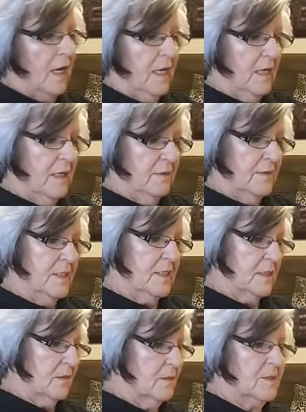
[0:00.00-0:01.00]
And
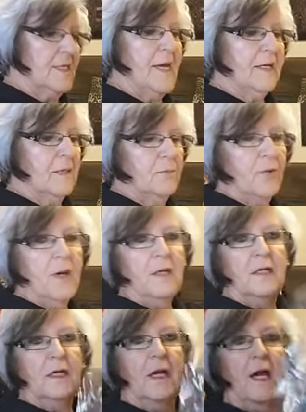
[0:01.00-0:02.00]
this looks like a
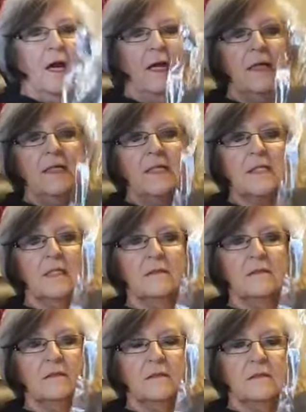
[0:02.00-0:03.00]
product guides.
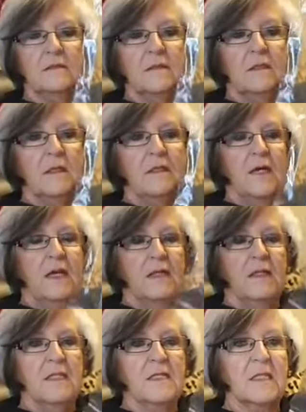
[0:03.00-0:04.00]
I
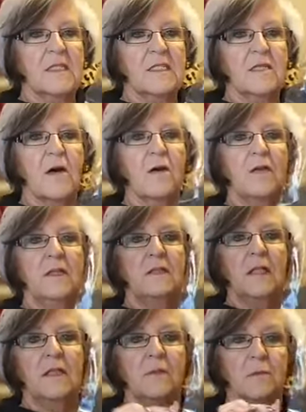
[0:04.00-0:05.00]
think this lists all
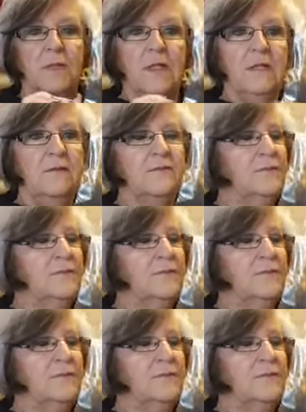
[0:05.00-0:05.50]
in little bitty